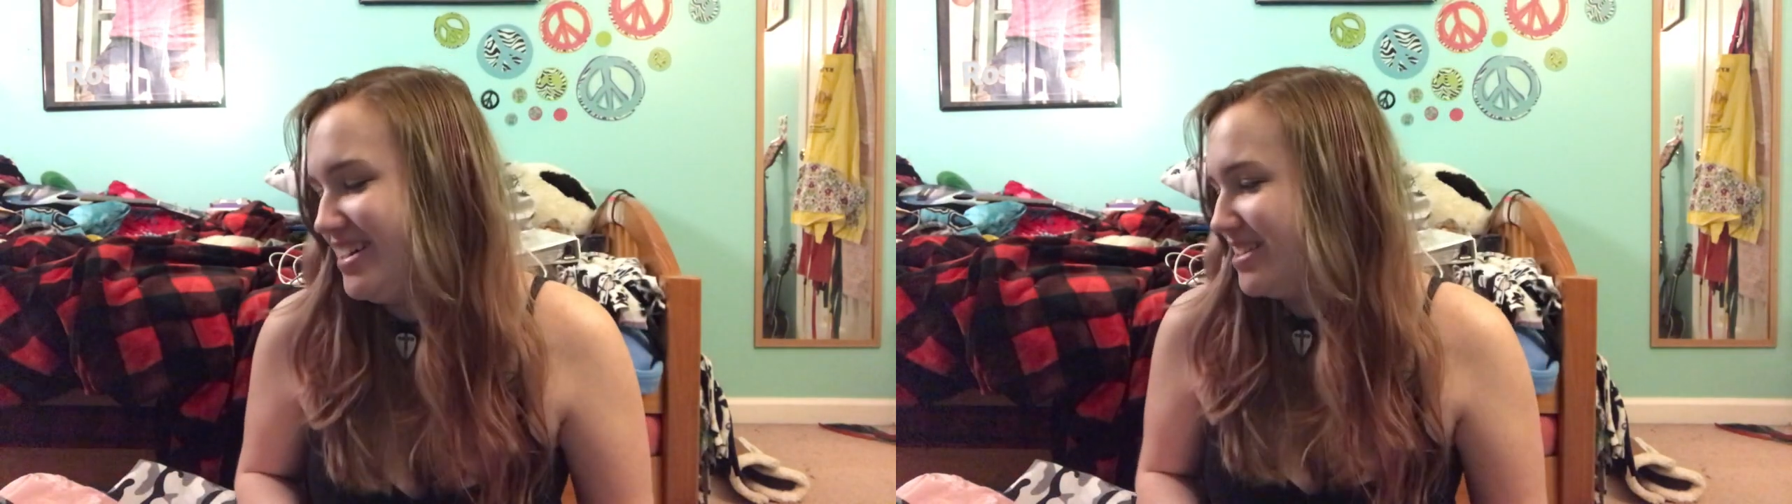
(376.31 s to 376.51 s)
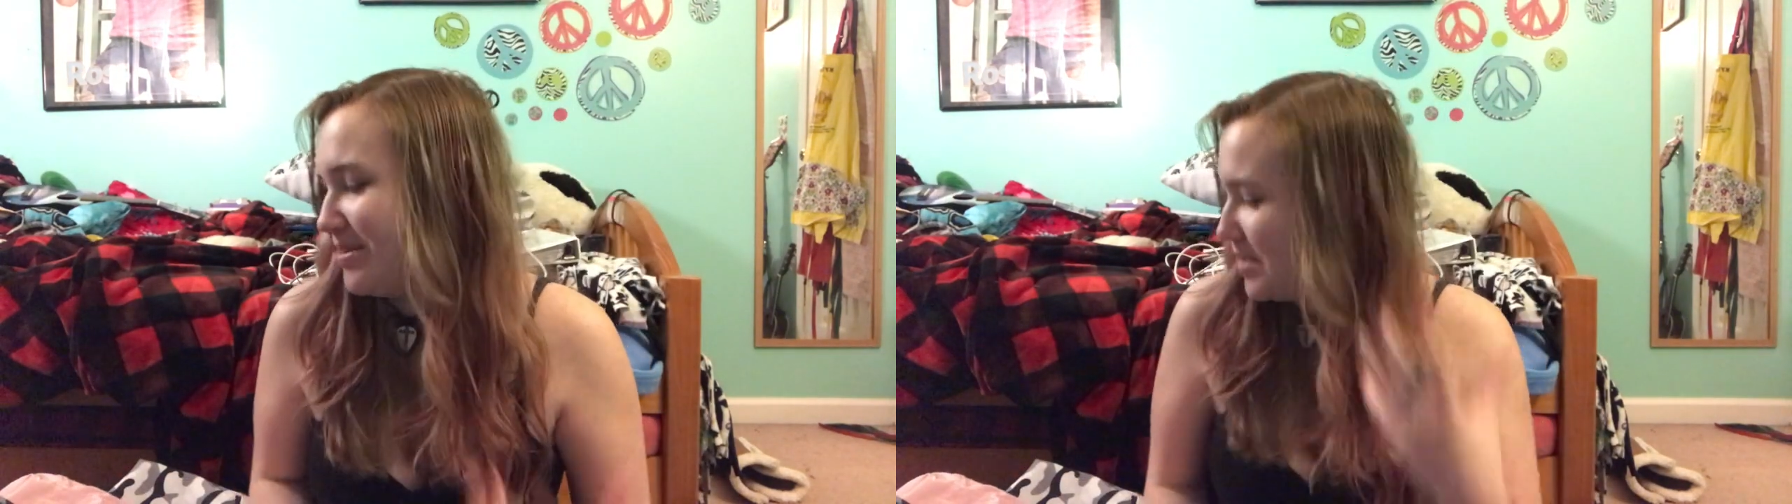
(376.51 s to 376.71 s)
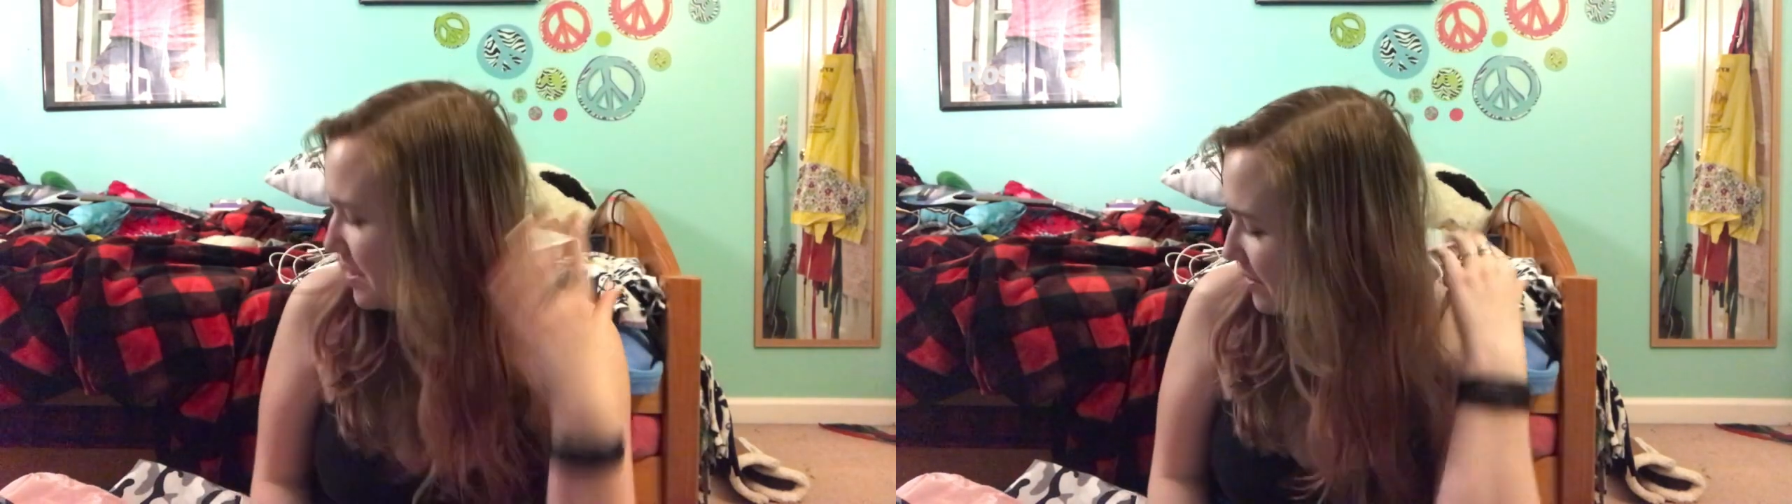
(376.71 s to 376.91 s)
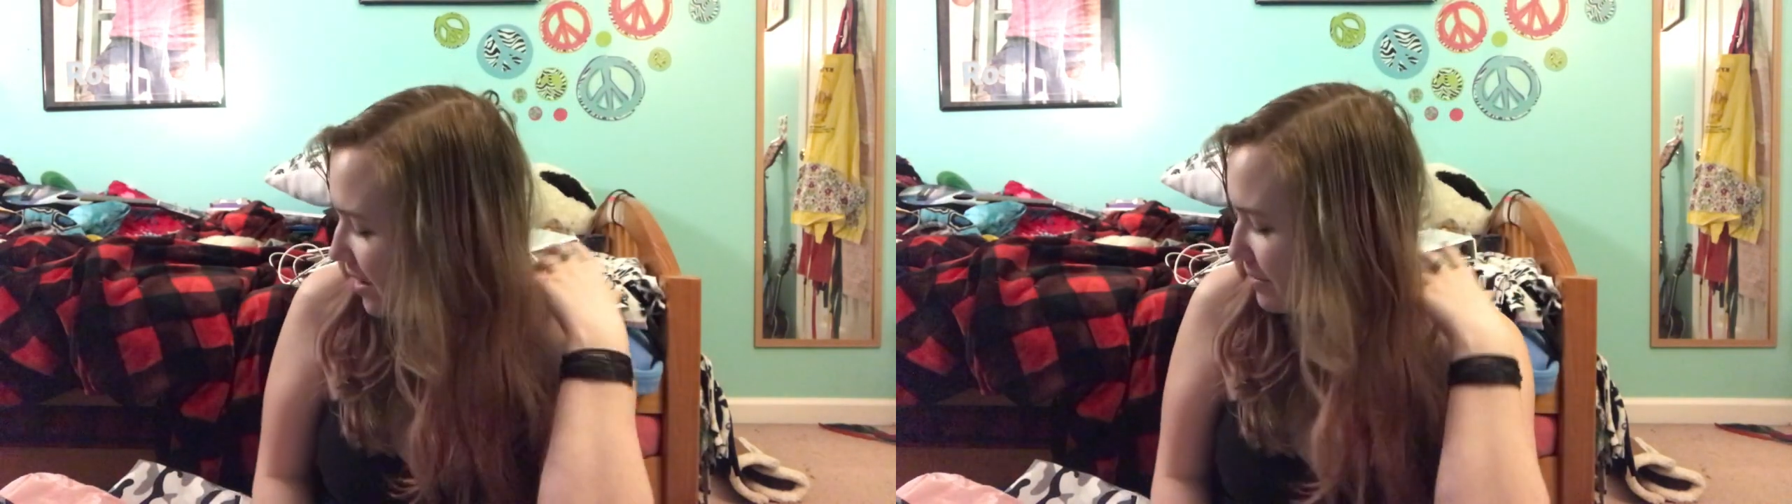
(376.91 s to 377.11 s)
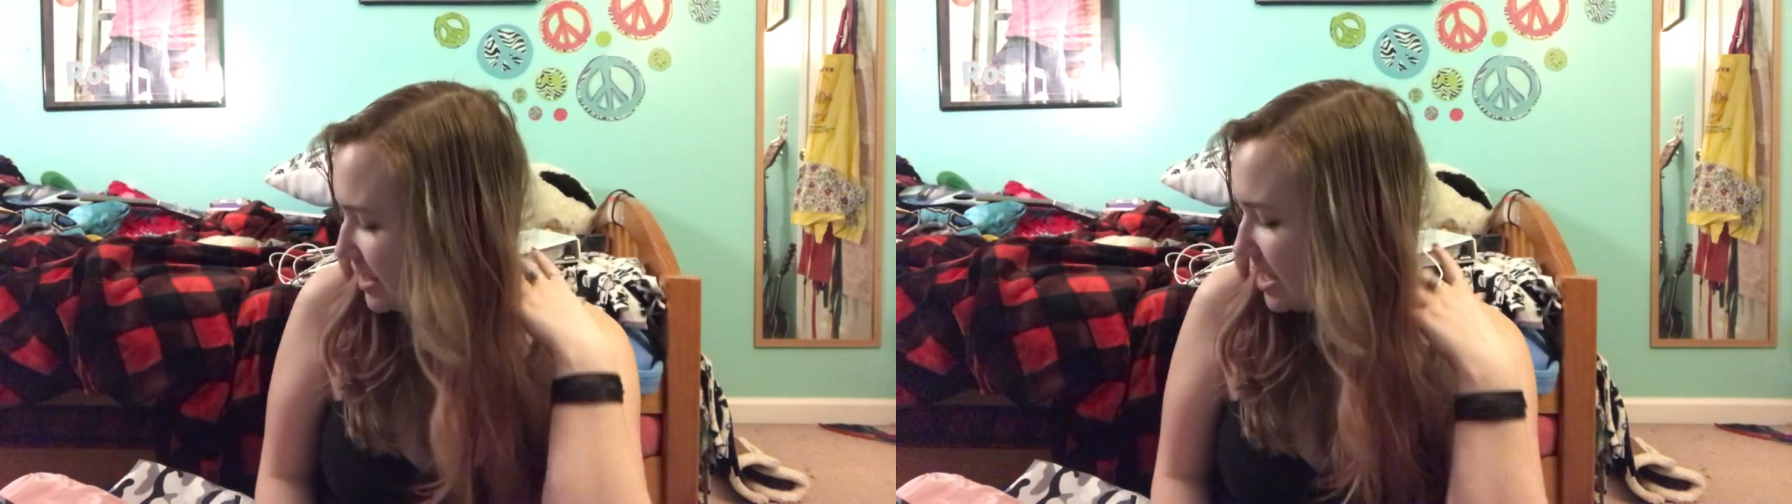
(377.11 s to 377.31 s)
So I'm keeping
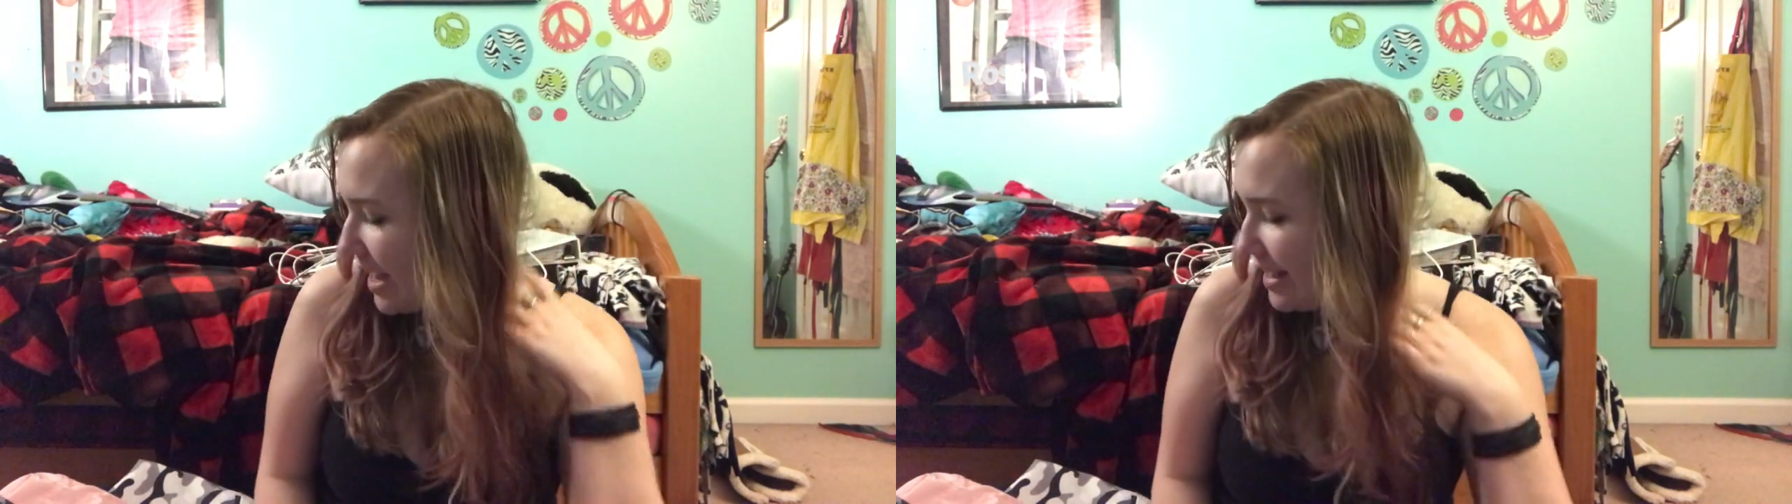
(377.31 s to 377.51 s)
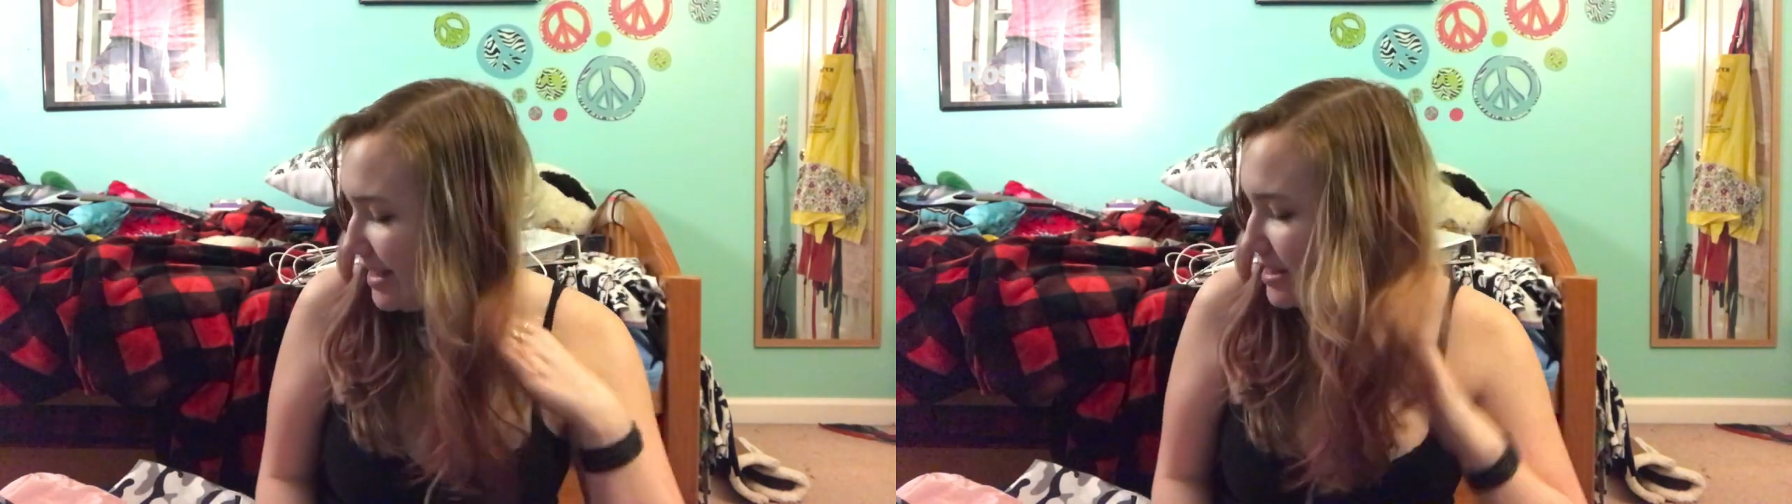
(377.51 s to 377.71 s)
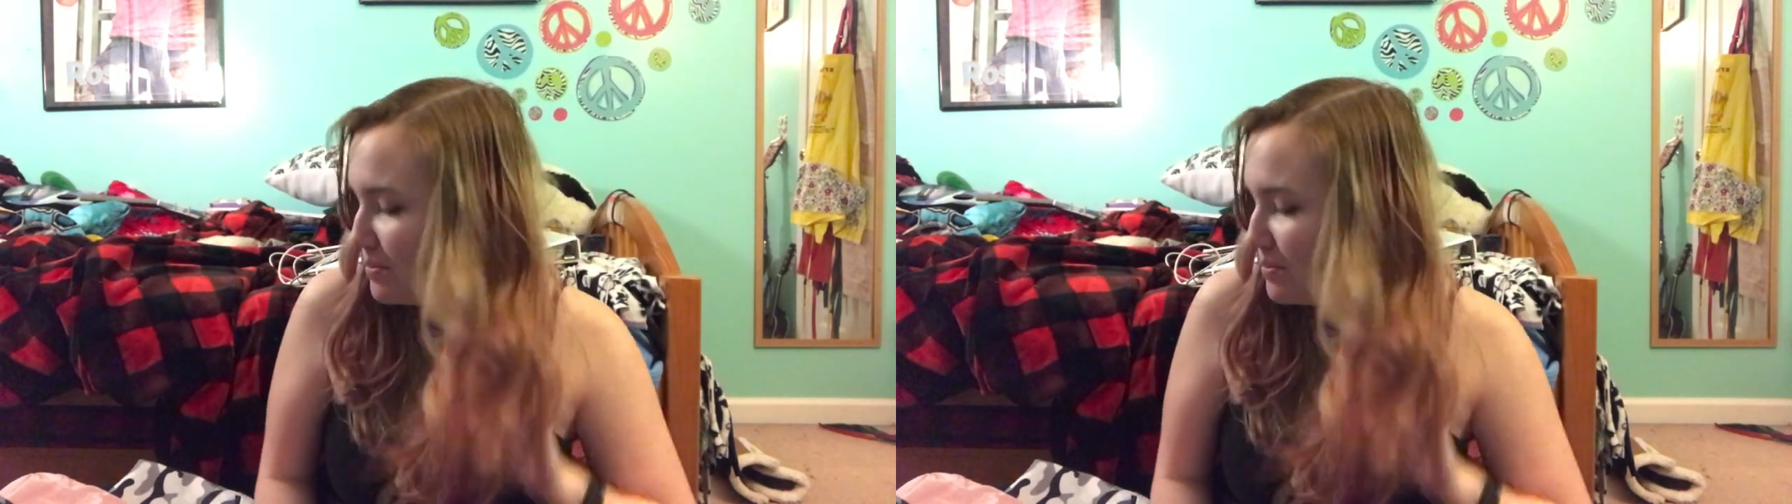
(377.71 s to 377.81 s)
all my jackets,